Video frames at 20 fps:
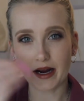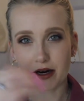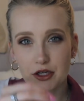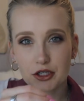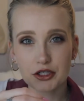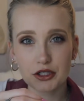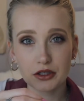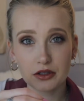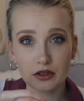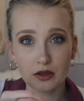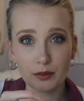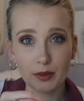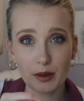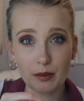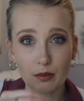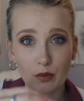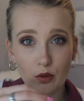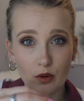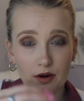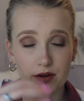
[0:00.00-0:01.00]
extra little
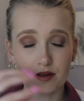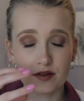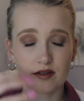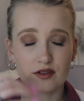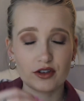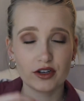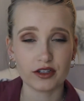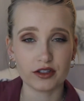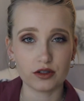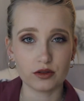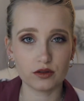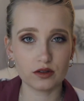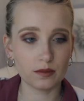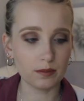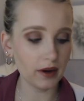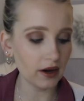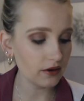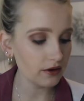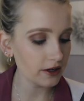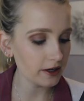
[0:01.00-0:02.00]
bit more than the
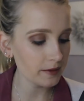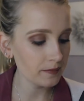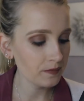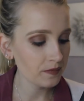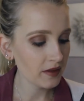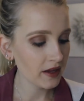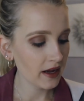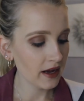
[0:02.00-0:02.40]
translucent powder.